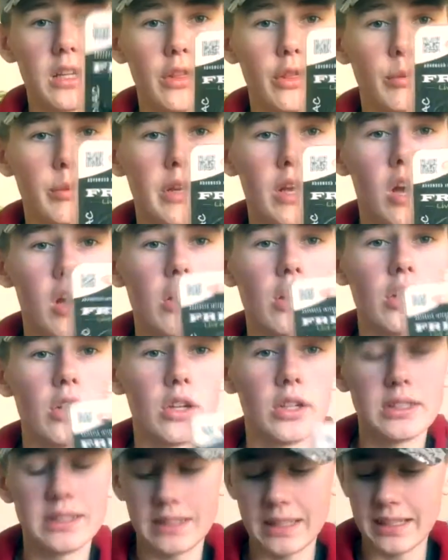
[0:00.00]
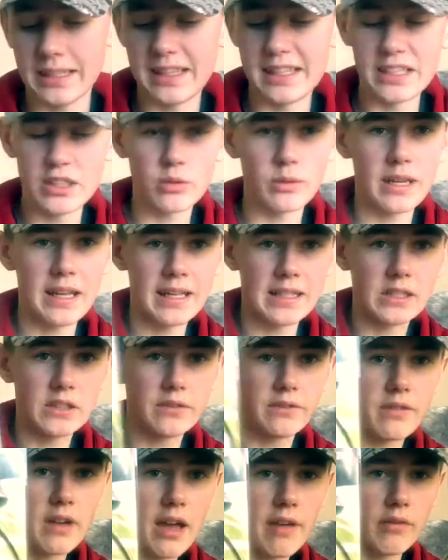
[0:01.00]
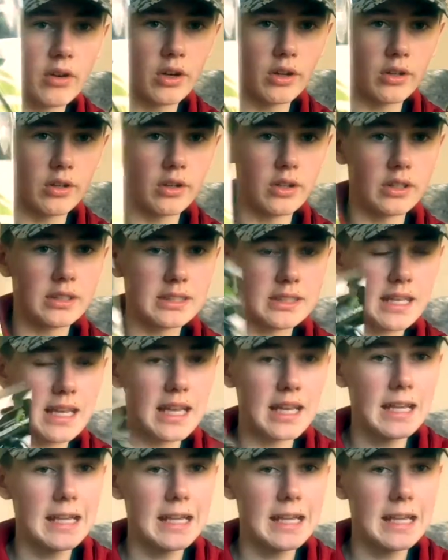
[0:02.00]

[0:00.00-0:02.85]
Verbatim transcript: three aught hooks, and this one has five aught hooks.